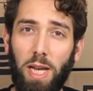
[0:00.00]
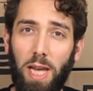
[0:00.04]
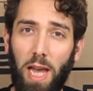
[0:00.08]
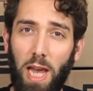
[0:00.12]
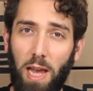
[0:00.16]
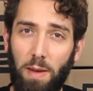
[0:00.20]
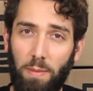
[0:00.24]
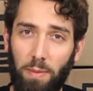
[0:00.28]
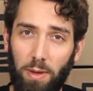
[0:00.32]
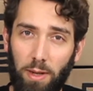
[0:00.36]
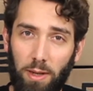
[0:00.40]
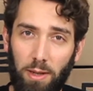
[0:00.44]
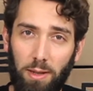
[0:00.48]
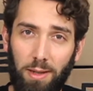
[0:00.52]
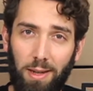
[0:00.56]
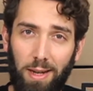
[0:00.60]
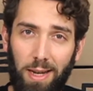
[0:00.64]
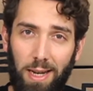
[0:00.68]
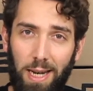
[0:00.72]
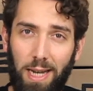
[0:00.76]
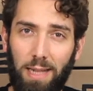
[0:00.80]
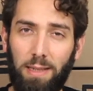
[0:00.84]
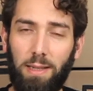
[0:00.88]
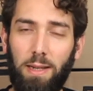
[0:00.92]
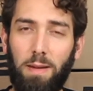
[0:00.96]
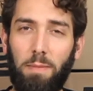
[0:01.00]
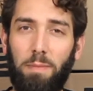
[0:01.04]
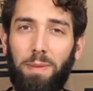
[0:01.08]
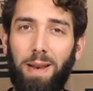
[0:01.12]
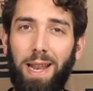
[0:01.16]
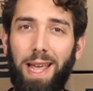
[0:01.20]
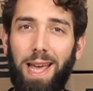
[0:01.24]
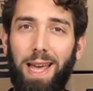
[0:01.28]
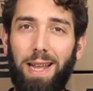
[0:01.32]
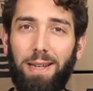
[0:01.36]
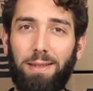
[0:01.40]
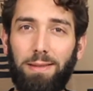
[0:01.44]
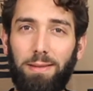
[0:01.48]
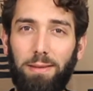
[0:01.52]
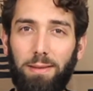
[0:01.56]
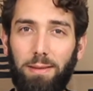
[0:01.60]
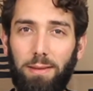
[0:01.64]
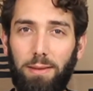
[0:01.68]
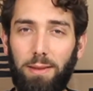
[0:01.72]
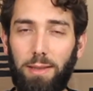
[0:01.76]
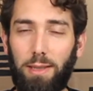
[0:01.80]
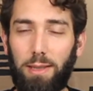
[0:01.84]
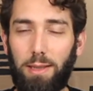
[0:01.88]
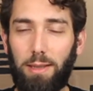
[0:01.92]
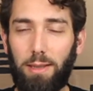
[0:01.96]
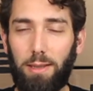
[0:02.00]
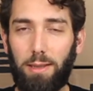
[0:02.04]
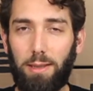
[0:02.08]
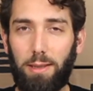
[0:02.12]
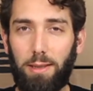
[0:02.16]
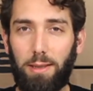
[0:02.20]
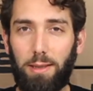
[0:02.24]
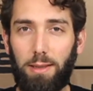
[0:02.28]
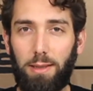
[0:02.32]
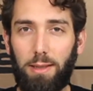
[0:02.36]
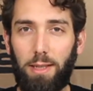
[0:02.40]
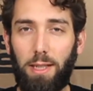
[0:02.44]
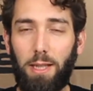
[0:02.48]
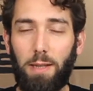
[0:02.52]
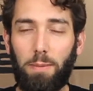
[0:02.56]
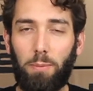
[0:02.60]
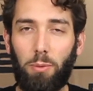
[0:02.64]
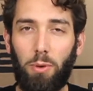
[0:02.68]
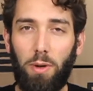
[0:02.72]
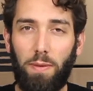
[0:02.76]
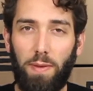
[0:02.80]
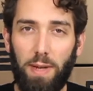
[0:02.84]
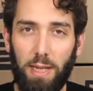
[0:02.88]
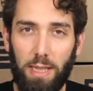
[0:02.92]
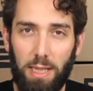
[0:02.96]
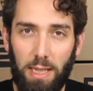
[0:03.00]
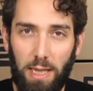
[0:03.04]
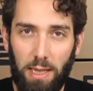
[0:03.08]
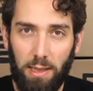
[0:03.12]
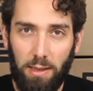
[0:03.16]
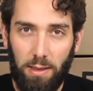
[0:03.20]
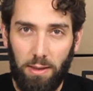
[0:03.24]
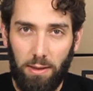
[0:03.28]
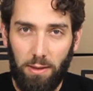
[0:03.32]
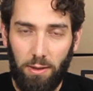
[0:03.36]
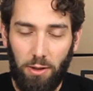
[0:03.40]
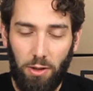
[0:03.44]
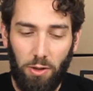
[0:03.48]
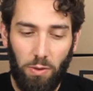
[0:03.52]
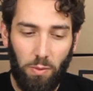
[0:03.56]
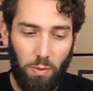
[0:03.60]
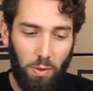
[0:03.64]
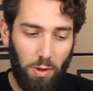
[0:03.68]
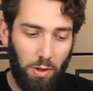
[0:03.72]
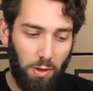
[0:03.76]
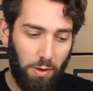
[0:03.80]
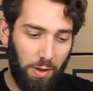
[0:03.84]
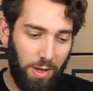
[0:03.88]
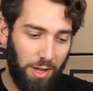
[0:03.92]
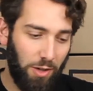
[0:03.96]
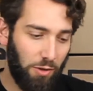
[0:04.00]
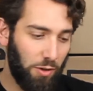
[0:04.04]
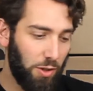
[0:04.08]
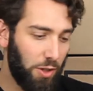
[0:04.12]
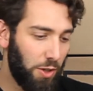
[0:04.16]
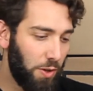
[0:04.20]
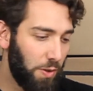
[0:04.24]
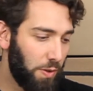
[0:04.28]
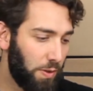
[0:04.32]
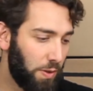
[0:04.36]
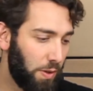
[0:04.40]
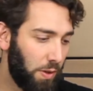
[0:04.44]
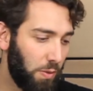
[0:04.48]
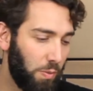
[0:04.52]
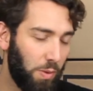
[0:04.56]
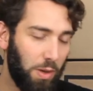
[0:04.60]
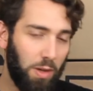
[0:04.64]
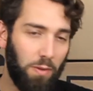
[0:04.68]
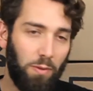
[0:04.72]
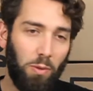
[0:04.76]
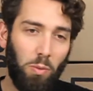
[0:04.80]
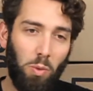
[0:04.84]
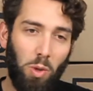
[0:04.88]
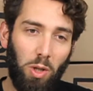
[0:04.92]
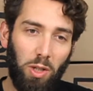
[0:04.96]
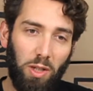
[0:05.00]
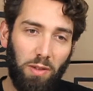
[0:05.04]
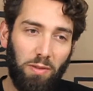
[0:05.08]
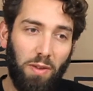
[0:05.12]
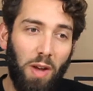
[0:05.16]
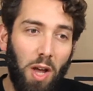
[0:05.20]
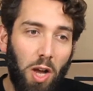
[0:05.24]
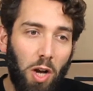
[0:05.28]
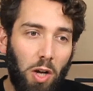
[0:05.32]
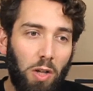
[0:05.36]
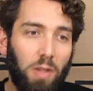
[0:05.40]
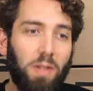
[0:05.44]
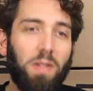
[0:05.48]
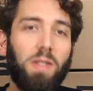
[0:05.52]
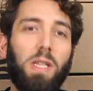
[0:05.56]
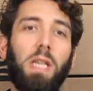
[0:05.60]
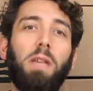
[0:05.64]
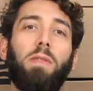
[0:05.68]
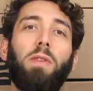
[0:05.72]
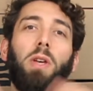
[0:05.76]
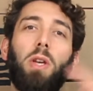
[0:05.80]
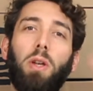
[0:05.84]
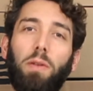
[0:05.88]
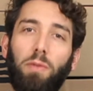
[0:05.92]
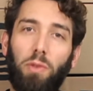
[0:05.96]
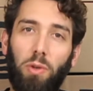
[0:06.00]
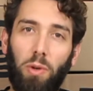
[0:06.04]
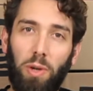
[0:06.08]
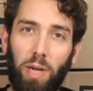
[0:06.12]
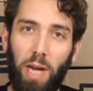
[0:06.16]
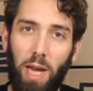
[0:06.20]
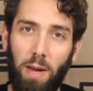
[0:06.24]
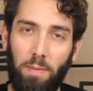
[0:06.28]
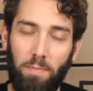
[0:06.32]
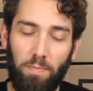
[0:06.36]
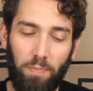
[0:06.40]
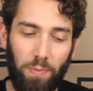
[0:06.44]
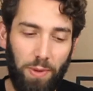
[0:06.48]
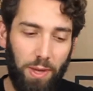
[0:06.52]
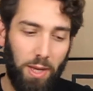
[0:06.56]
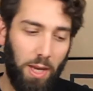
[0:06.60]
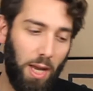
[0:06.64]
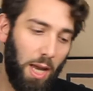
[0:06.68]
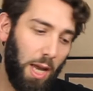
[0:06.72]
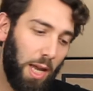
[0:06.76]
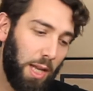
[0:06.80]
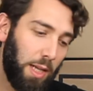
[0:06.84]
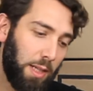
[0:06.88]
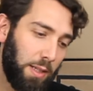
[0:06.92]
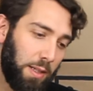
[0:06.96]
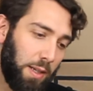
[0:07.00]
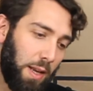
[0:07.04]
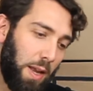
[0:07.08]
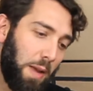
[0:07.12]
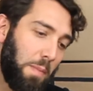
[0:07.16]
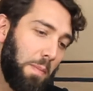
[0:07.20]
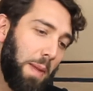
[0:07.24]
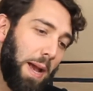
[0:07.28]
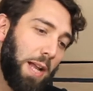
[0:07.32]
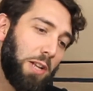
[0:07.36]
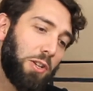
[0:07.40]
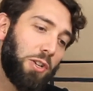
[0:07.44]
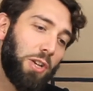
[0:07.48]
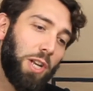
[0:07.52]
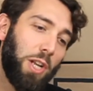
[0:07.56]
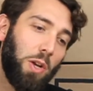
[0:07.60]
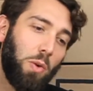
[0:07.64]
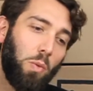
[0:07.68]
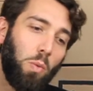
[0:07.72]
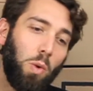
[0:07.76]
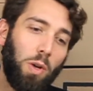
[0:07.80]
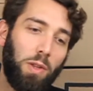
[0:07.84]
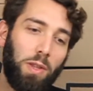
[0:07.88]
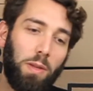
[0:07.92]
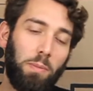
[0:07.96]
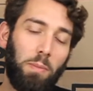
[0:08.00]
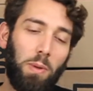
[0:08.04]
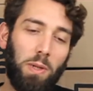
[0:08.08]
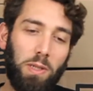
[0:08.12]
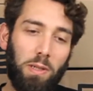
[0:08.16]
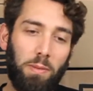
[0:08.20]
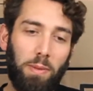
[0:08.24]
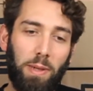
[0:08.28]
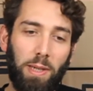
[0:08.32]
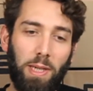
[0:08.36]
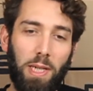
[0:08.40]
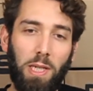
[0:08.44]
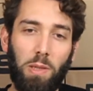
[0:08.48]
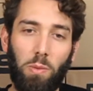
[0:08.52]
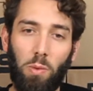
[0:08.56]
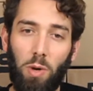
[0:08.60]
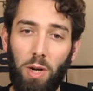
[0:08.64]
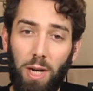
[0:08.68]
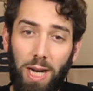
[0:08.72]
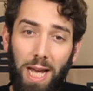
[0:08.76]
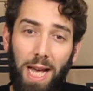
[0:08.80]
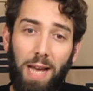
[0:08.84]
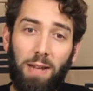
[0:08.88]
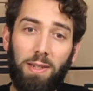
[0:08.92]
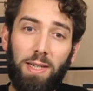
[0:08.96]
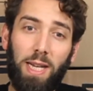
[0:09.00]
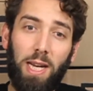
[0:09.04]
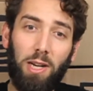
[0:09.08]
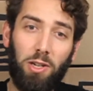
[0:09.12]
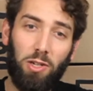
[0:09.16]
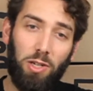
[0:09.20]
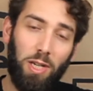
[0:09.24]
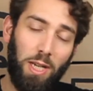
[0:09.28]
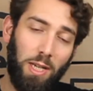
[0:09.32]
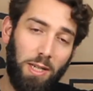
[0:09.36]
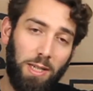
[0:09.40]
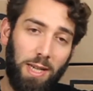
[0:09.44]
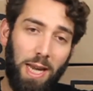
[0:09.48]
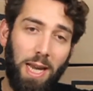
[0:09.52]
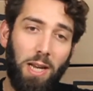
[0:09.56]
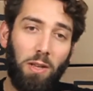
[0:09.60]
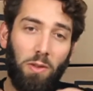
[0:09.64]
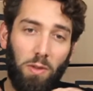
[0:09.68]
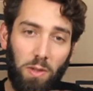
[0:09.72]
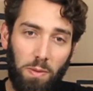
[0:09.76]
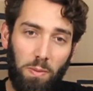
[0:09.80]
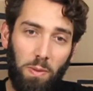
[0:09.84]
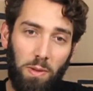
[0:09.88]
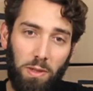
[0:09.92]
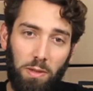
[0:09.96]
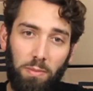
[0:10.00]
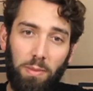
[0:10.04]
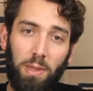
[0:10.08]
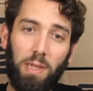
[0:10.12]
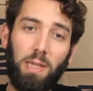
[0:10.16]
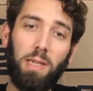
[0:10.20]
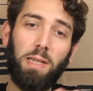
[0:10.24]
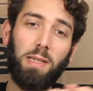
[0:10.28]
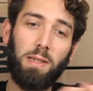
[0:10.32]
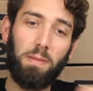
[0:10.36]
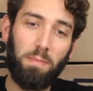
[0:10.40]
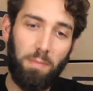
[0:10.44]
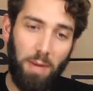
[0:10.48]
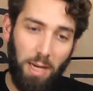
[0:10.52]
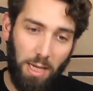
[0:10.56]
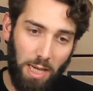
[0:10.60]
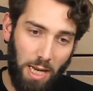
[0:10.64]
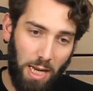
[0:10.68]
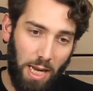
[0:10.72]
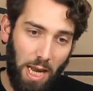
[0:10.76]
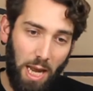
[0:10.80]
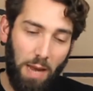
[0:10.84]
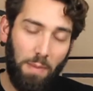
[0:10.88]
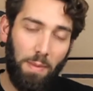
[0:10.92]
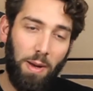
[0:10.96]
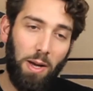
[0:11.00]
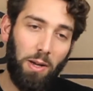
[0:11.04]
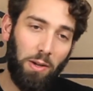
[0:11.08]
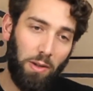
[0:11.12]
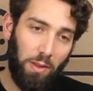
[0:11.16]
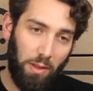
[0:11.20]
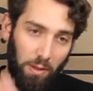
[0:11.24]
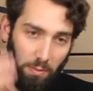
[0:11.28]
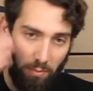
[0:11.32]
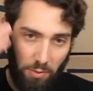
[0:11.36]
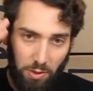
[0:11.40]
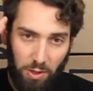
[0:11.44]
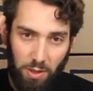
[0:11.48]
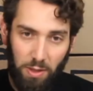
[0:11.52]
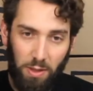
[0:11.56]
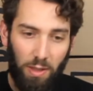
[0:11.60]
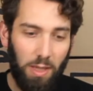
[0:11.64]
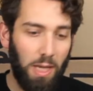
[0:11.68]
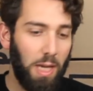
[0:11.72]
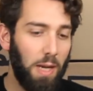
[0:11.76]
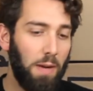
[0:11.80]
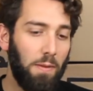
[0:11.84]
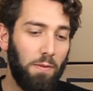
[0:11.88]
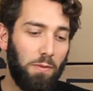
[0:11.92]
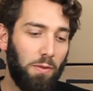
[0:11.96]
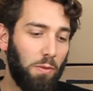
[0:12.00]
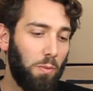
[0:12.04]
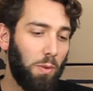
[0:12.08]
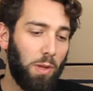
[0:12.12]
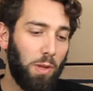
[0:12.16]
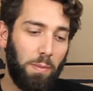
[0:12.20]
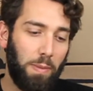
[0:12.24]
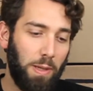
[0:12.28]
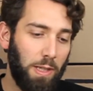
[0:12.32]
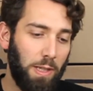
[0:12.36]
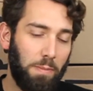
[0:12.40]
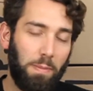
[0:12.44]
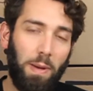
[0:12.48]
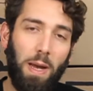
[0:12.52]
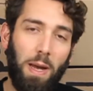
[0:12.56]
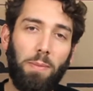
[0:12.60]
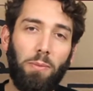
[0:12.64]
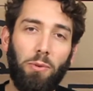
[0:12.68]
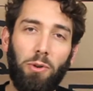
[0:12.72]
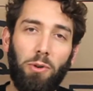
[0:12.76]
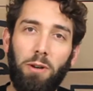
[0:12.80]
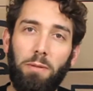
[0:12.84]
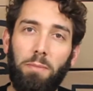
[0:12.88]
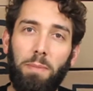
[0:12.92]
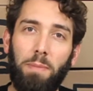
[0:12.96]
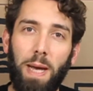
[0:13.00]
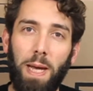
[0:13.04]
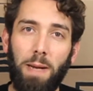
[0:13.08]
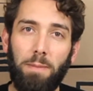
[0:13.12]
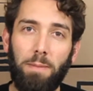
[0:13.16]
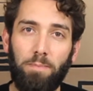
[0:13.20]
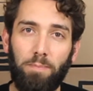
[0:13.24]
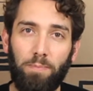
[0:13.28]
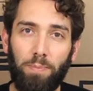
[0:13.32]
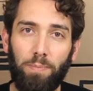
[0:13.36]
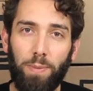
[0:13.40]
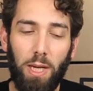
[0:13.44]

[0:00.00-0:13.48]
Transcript: Gamer lesson plan. In the previous lesson you were introduced to the wonderful world of conceiving of your game and imagining what the possibilities were and how to actually take those possibilities and make a game out of them just with a piece of paper and a pen.